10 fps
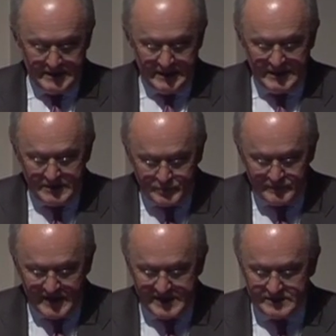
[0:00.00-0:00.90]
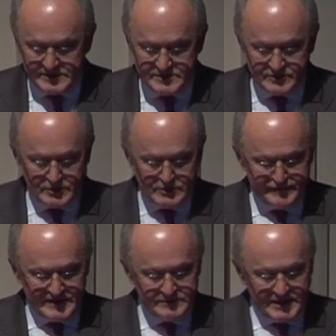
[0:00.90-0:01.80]
and it provided a strong
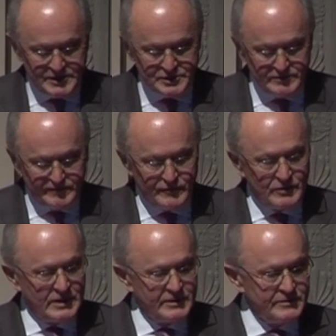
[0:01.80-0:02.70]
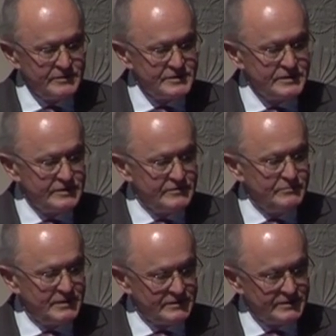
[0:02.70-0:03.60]
foundation for others to
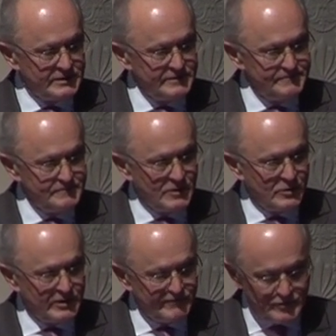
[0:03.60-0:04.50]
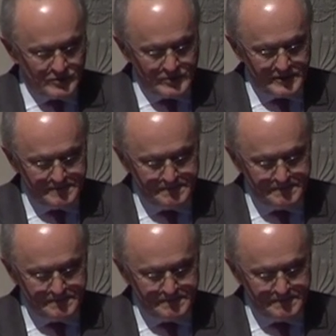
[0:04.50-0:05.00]
build on going forward.